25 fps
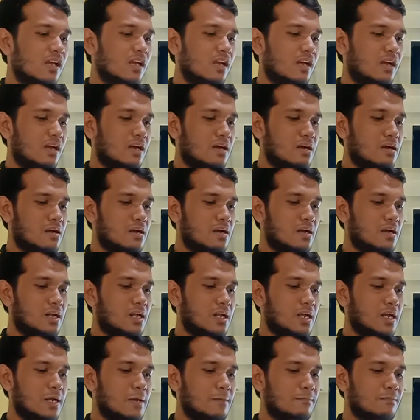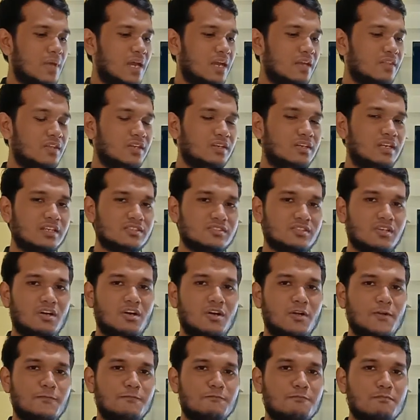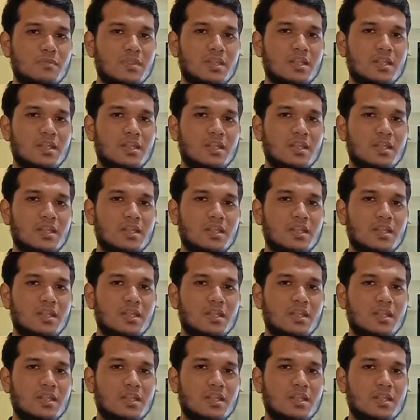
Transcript: I think that's all.